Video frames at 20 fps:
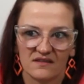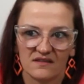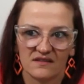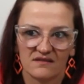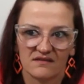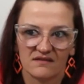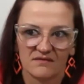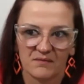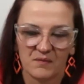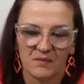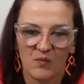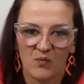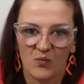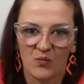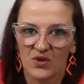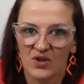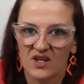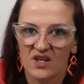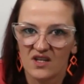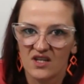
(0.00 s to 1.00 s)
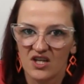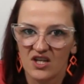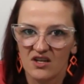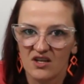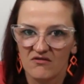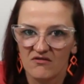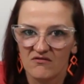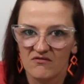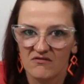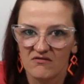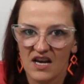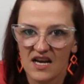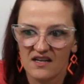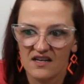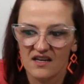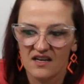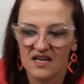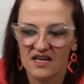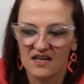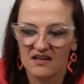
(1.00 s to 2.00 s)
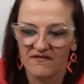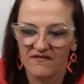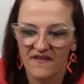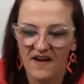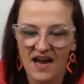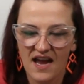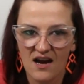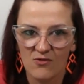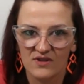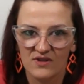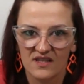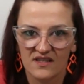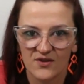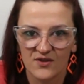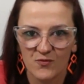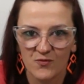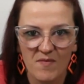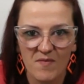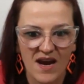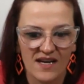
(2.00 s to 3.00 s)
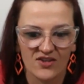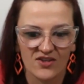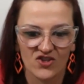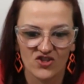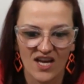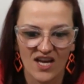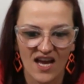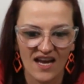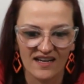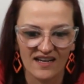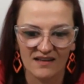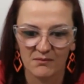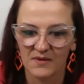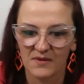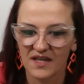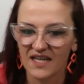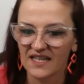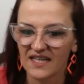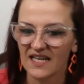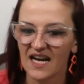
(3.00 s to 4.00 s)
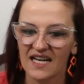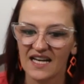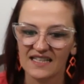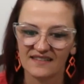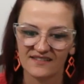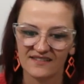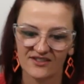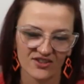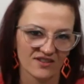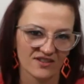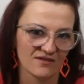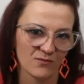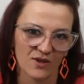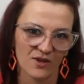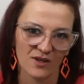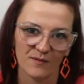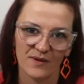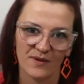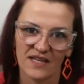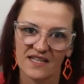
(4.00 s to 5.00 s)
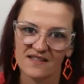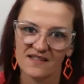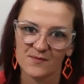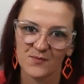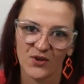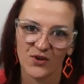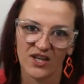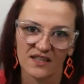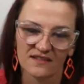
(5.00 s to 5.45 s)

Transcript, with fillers: wouldn't you? And if, how did you manage that? I'm like, I just want to pick his brain.